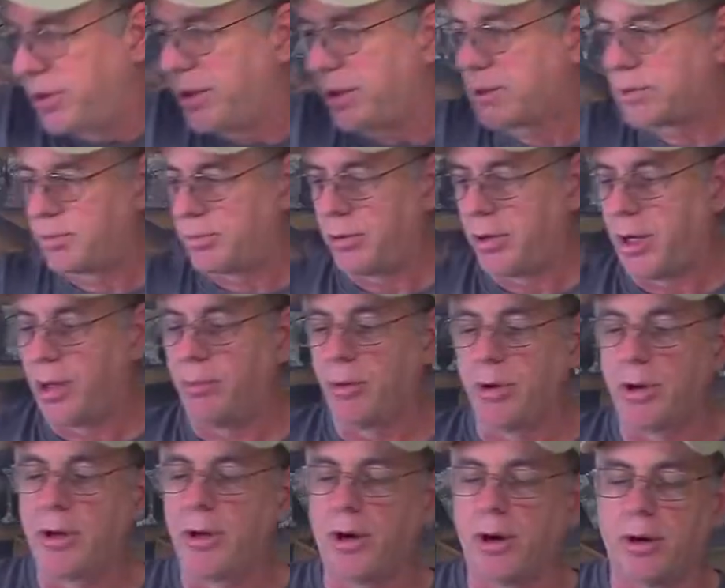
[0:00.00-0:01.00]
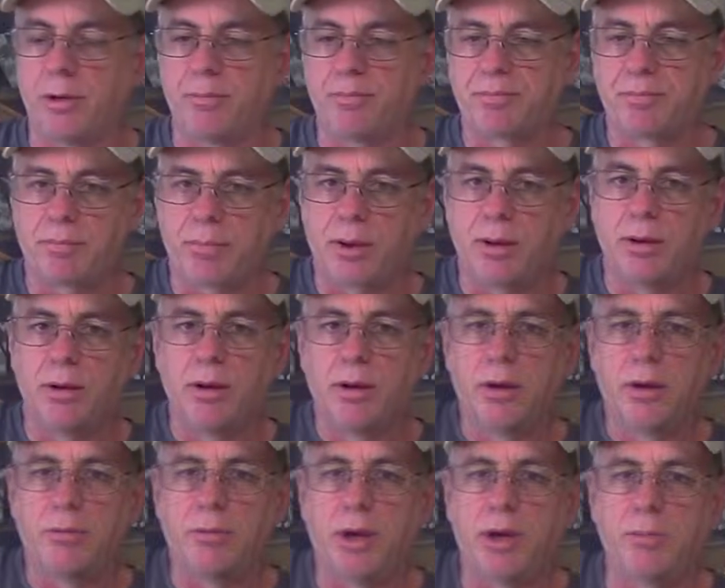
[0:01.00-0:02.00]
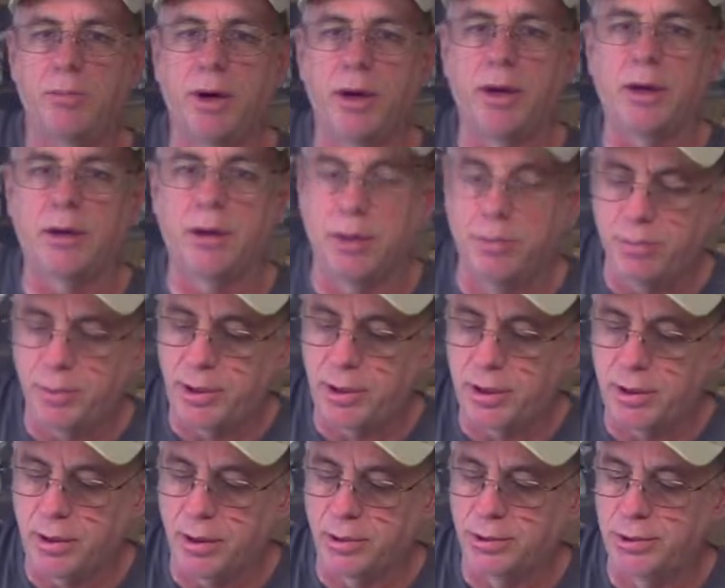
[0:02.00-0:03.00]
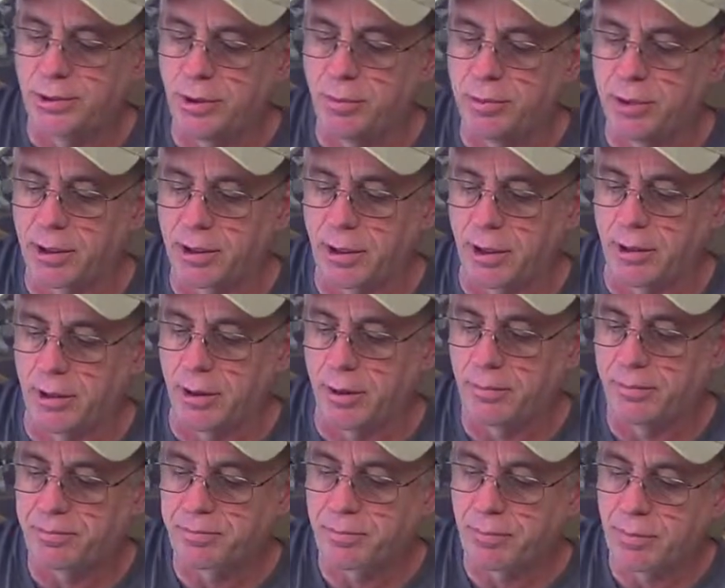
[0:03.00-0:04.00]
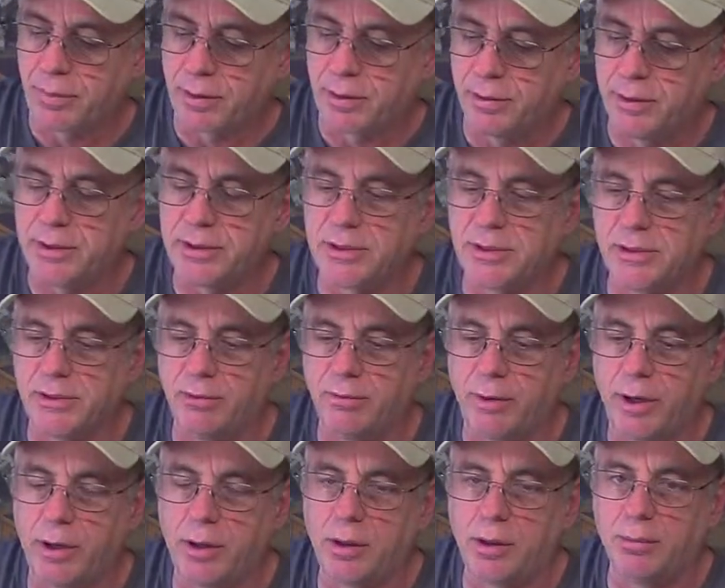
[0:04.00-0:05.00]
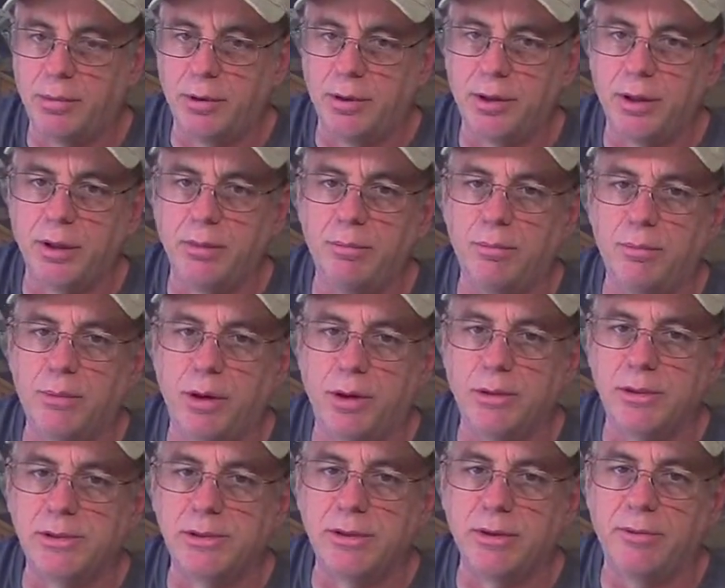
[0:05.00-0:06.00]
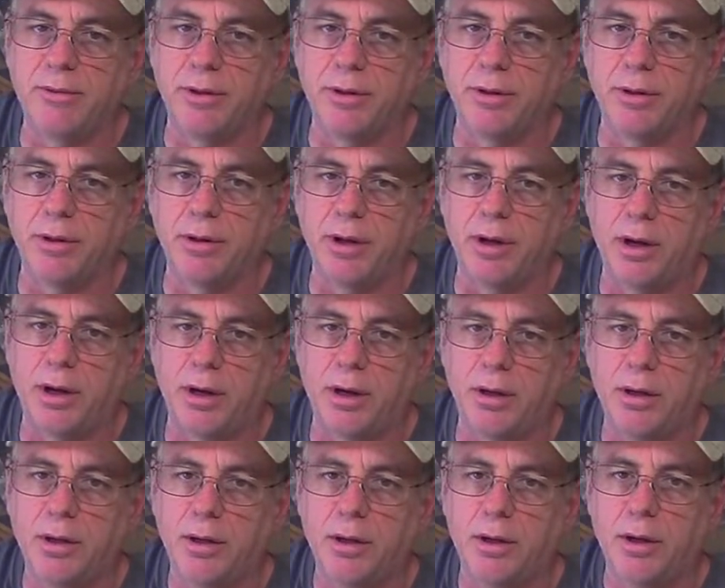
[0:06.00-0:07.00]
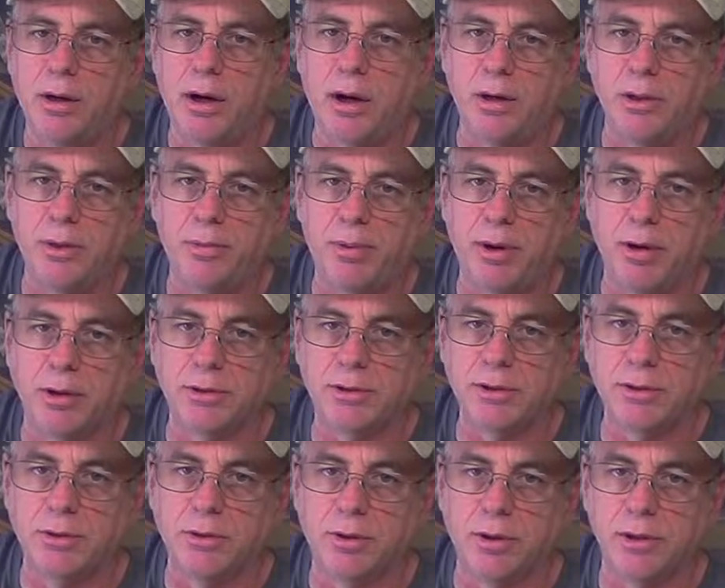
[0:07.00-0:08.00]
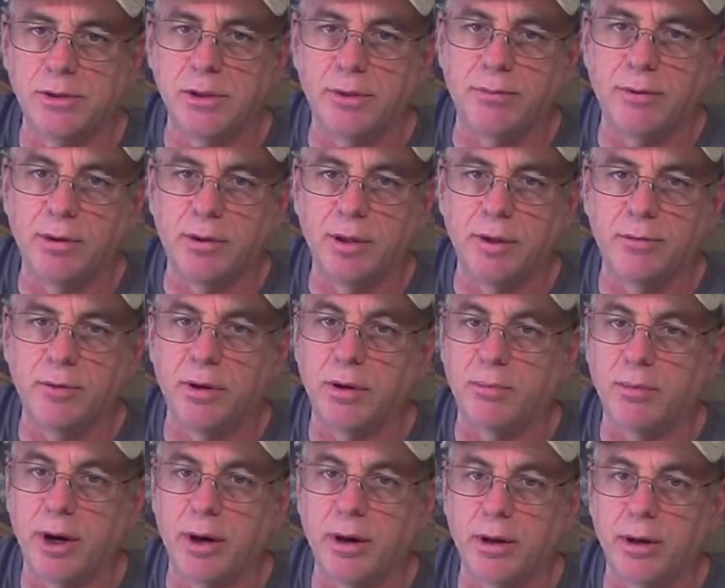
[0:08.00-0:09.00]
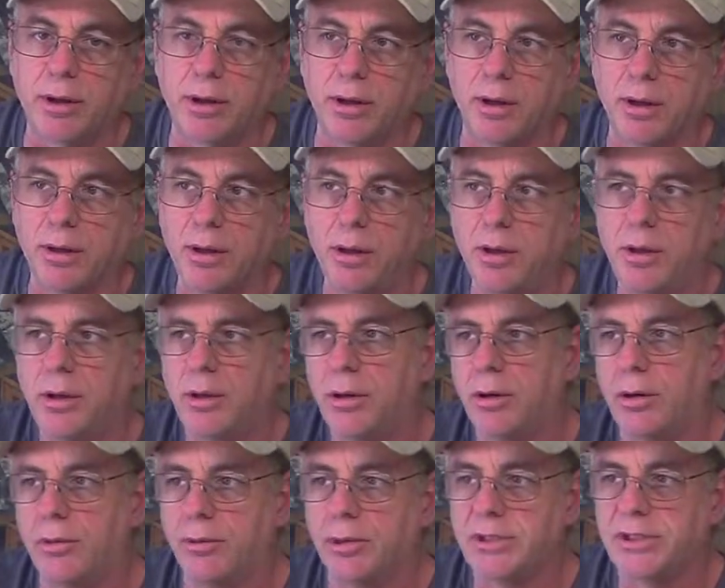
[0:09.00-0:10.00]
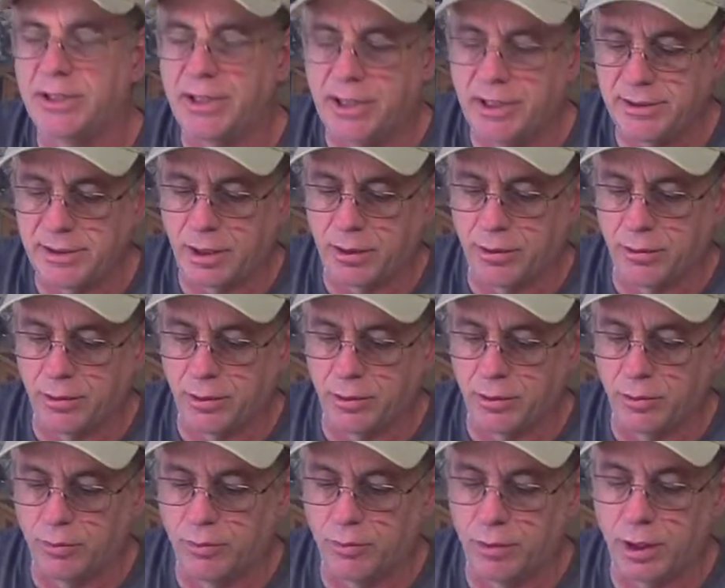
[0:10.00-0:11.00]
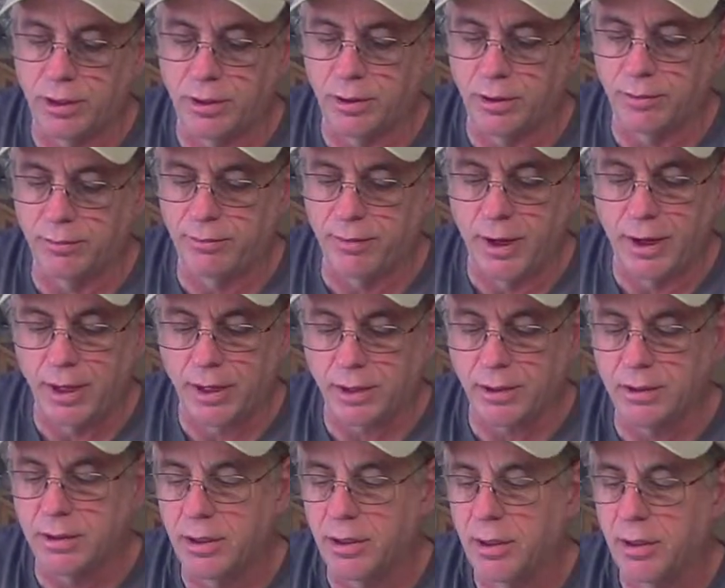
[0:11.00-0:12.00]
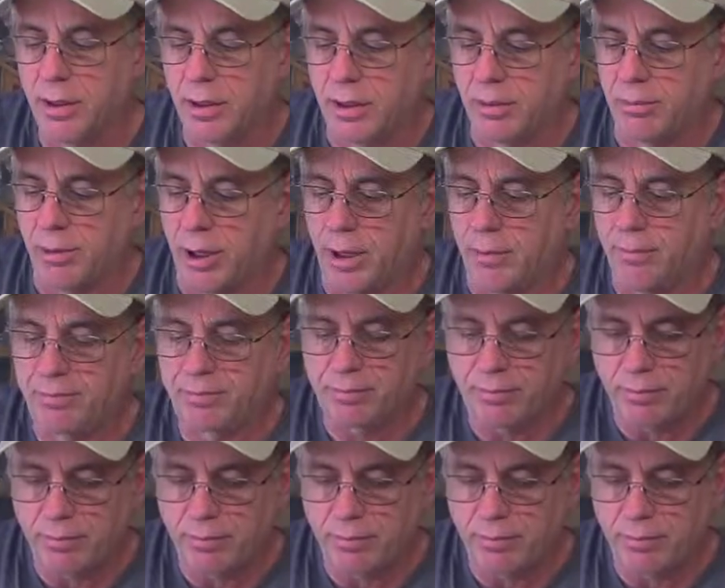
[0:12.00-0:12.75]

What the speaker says: this primer here, made by a company called Duplicolor. This is available in most of your auto parts stores if you live in America. Overseas, I don't know what you'll find. But